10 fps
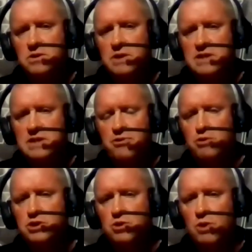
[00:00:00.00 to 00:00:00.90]
as I throw
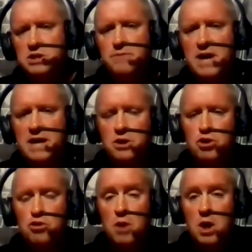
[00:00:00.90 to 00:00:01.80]
this question back at
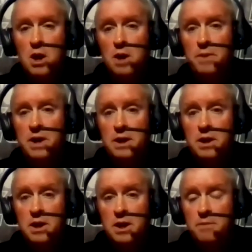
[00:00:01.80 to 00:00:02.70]
you, but
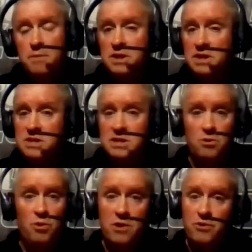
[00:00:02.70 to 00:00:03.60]
this isn't
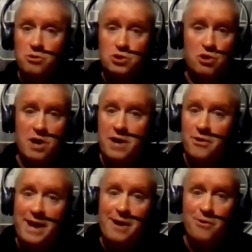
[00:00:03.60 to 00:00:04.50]
one of those trial
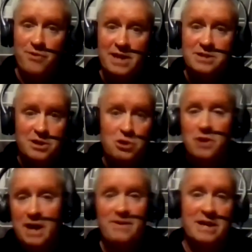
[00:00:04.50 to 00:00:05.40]
and error things. Like you and
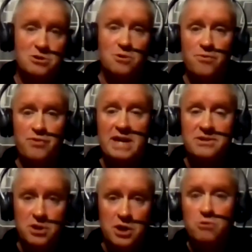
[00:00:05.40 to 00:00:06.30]
I've had certain things
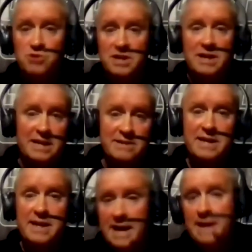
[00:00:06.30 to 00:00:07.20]
in coaching, like I
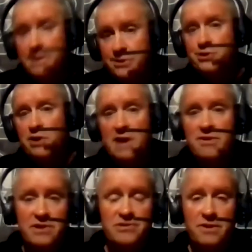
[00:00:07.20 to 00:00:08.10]
said, hey, let's try
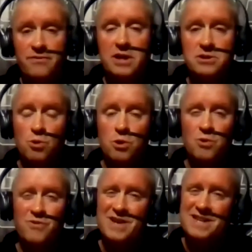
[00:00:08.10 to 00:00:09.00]
this, and if it doesn't work, we'll
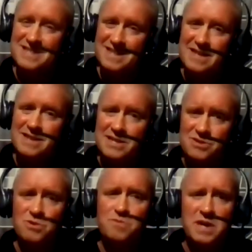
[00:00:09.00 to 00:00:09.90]
fix it. This
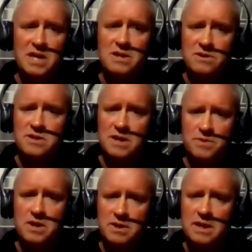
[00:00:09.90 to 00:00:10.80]
would be
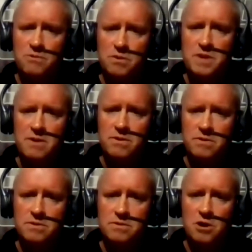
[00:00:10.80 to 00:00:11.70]
something that would be
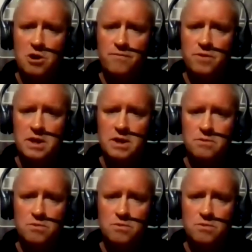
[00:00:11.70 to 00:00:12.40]
awfully